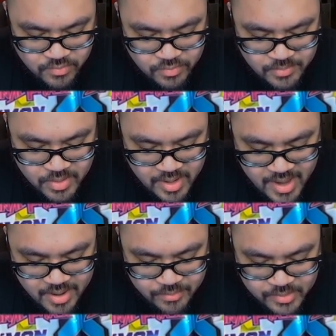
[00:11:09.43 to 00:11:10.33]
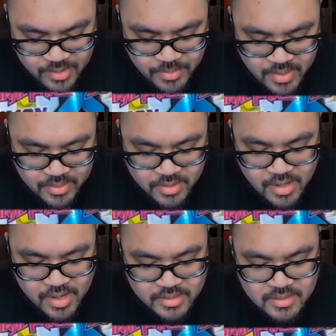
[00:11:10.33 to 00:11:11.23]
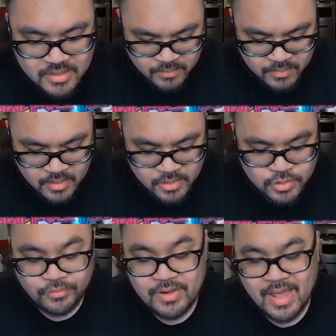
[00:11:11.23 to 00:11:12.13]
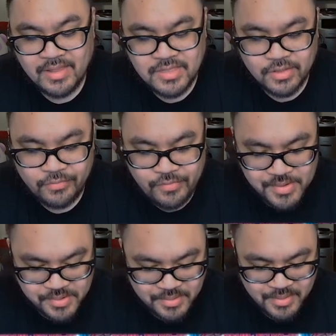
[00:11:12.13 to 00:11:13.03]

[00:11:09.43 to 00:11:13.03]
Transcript: from your hand without paying the cost. So if you have this on the field